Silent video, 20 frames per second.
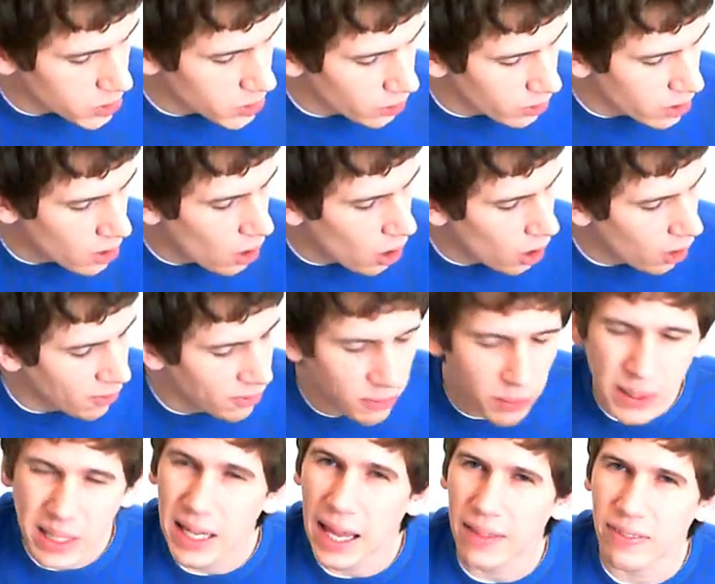starting
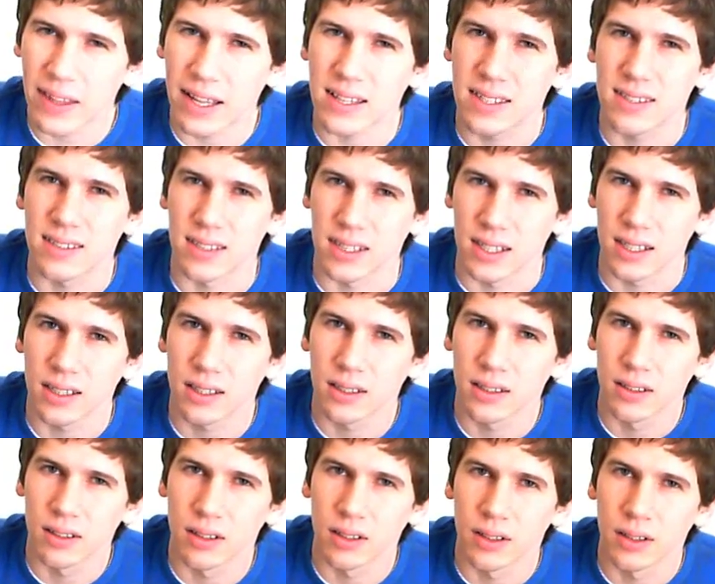off, we got that C,
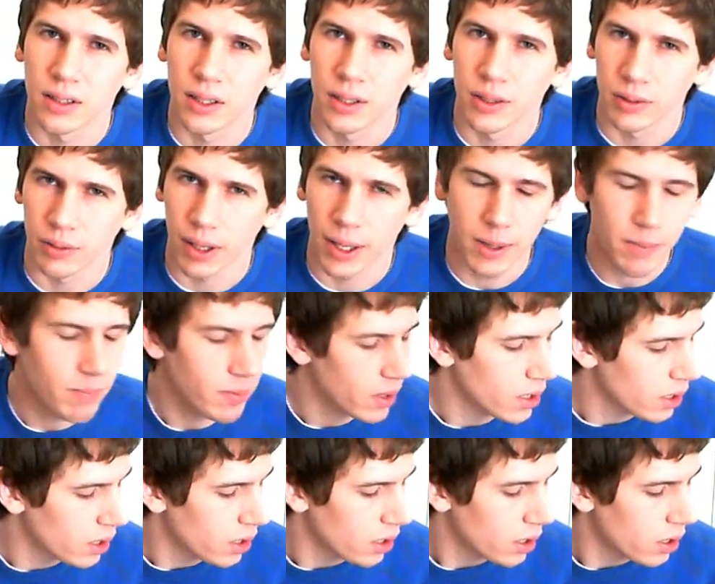right?
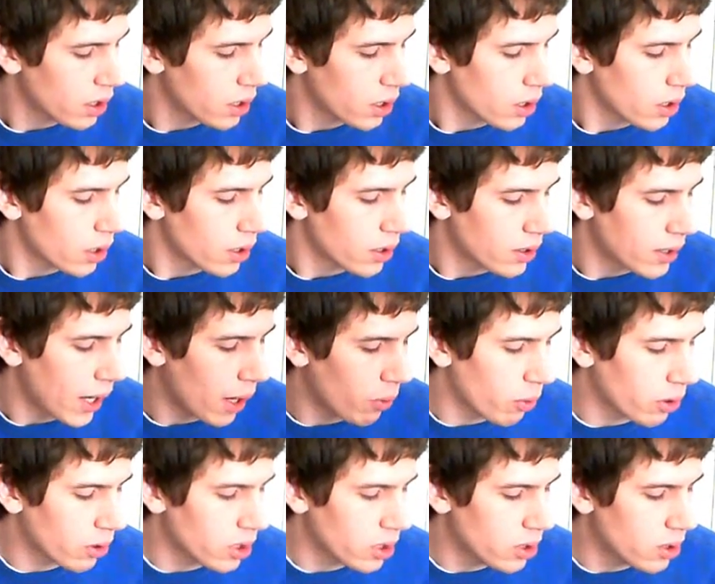Now
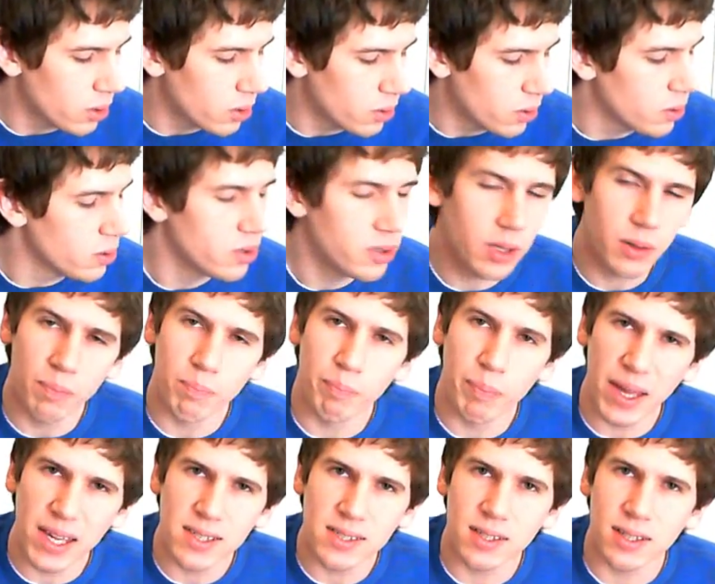we're going to use
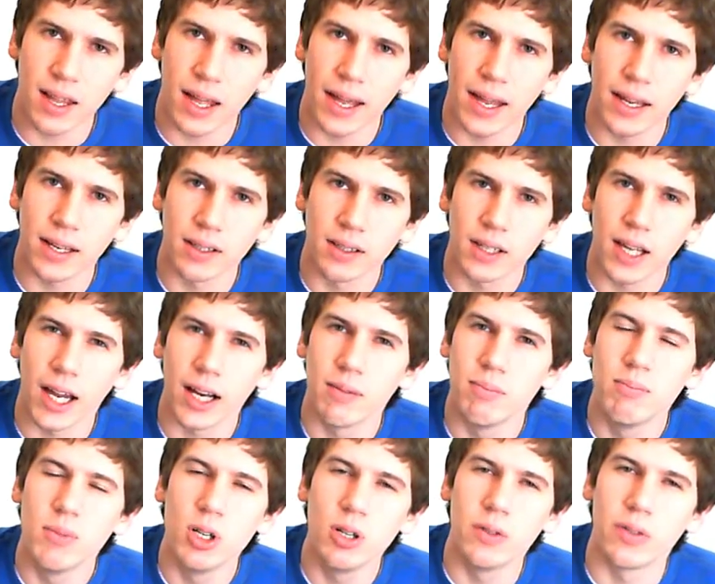bass line kind
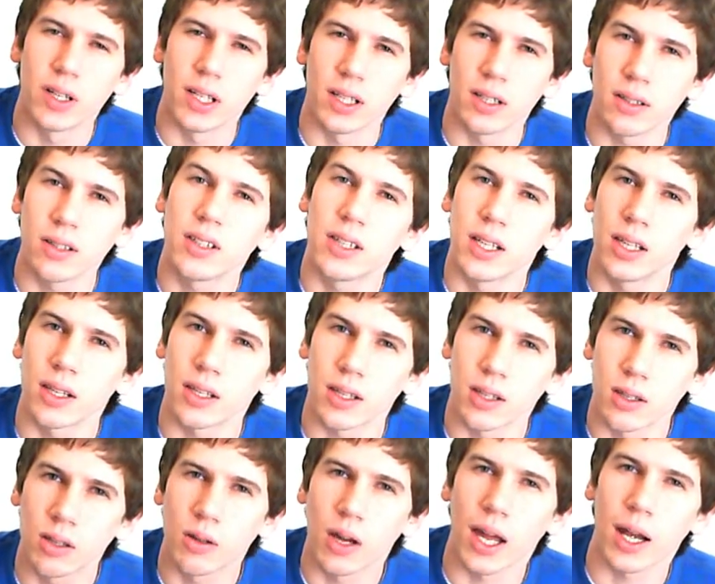of moving,
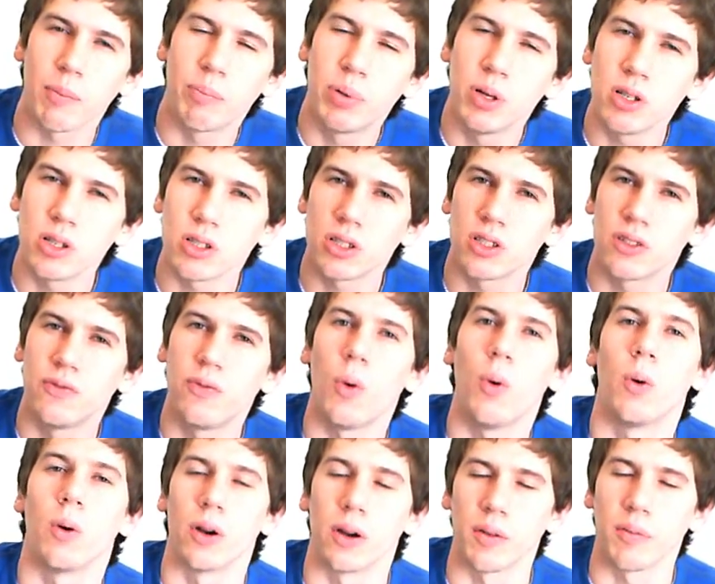kind of push us
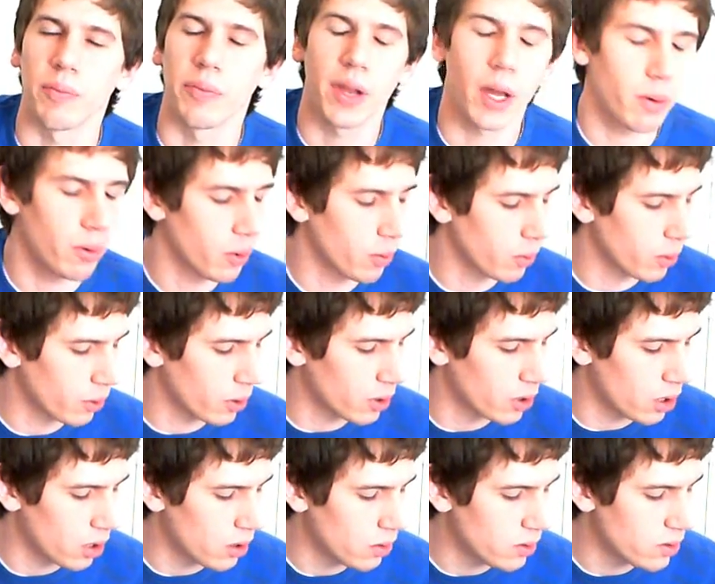forward. Now what we're
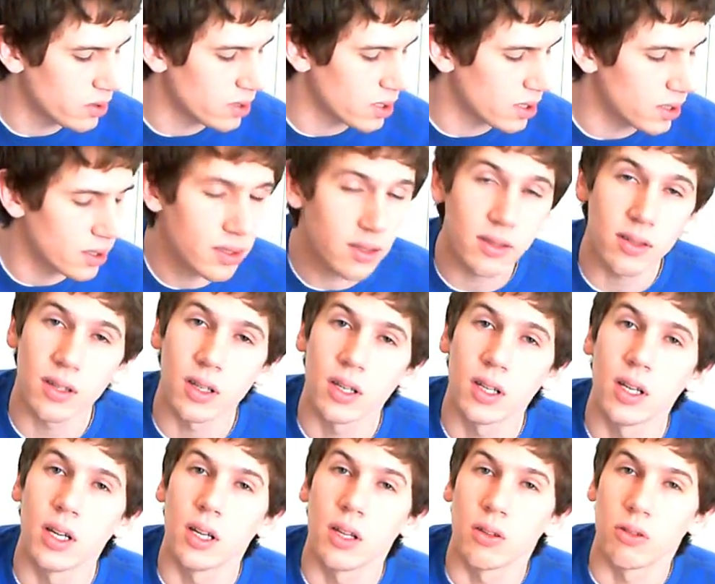going to use is
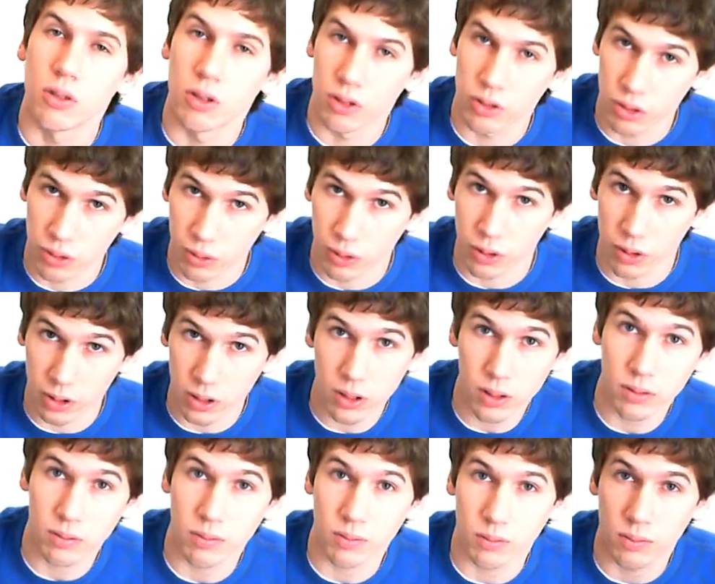the
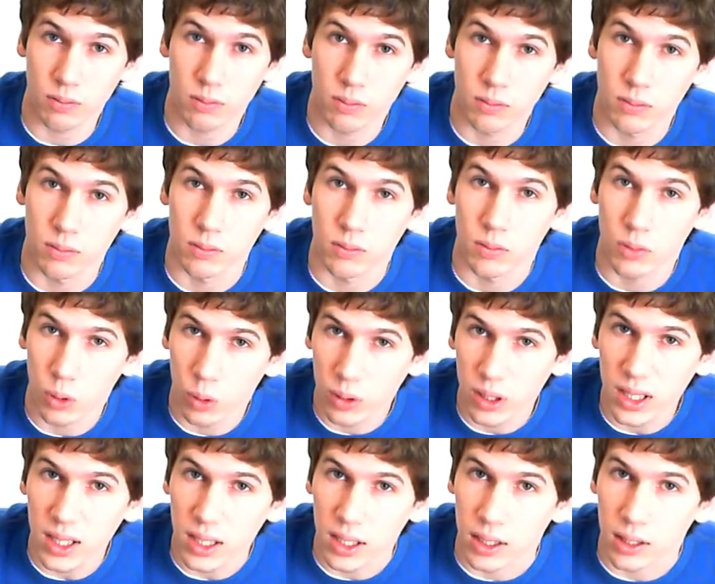3rd or
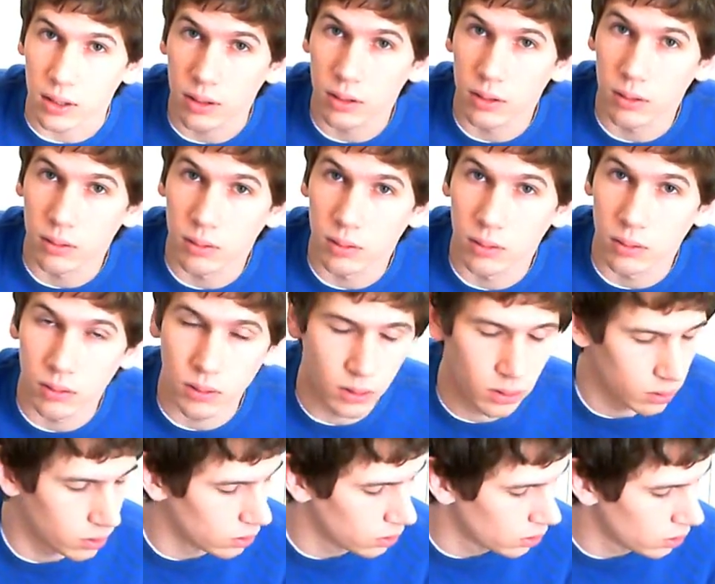E.
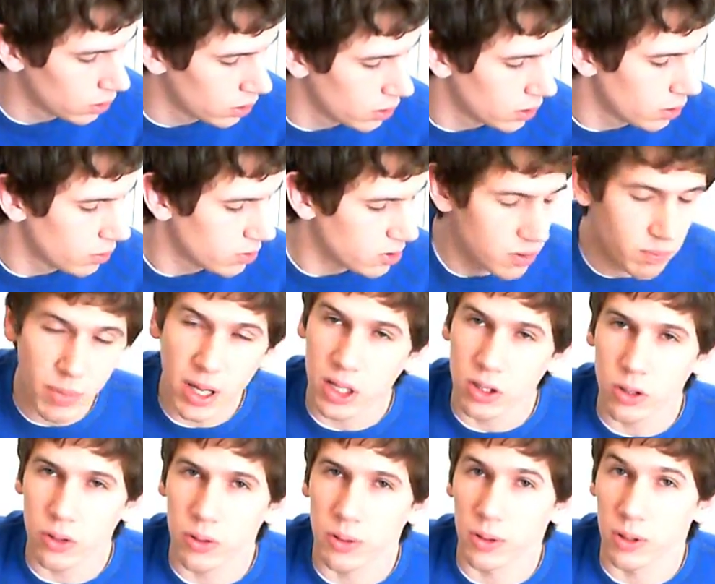It's a
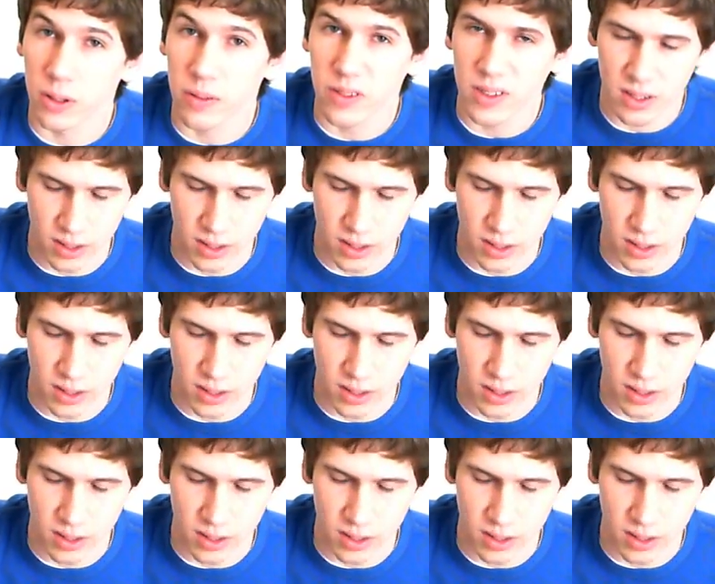major 3rd of